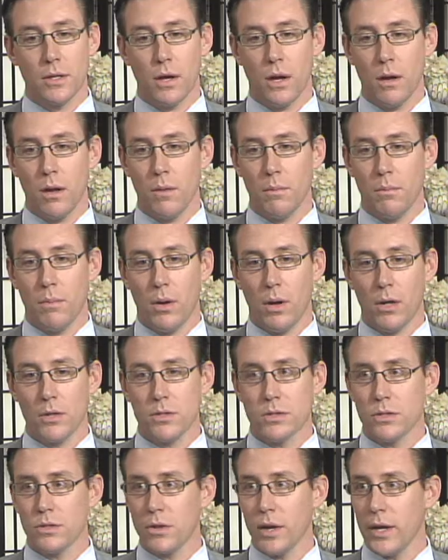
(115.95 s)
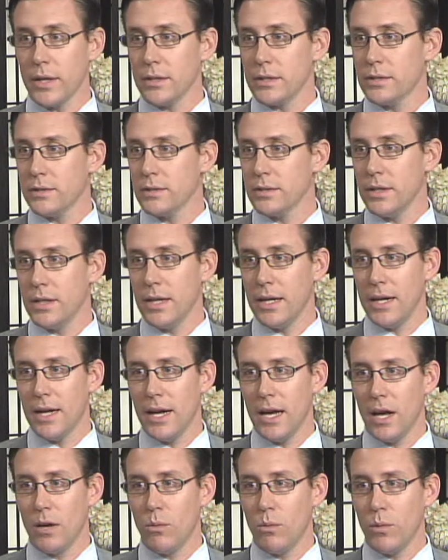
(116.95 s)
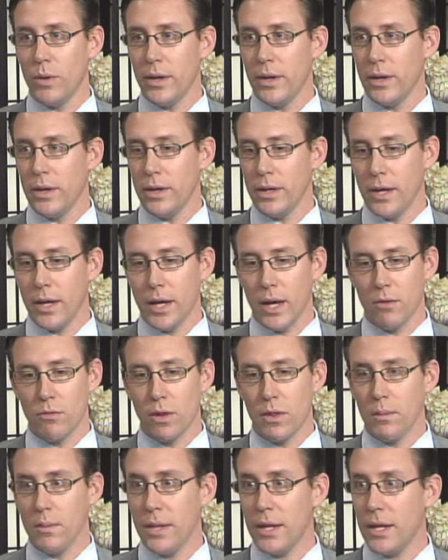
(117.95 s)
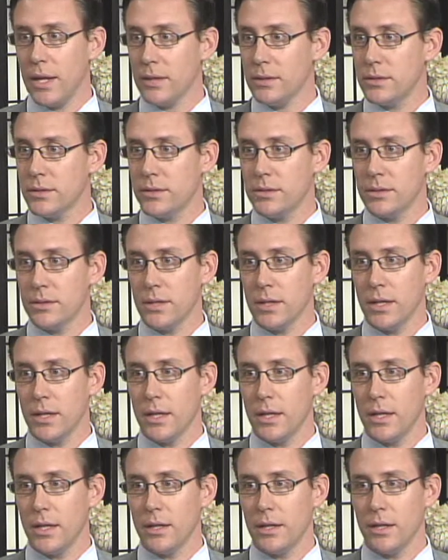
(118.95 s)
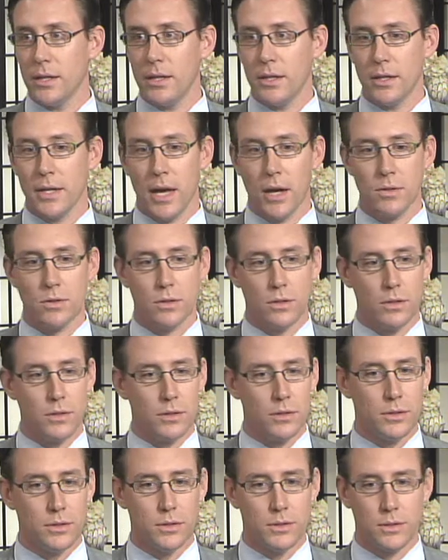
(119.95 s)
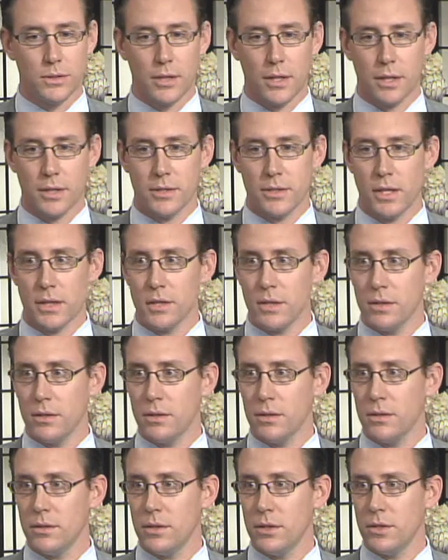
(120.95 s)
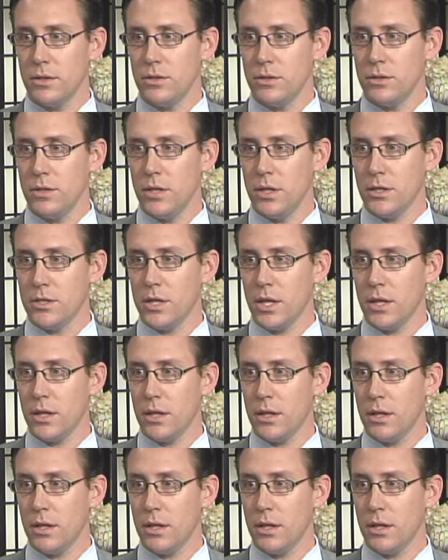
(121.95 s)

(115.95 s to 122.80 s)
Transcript: call balls and strikes. I run the meetings. The councilors set the agenda in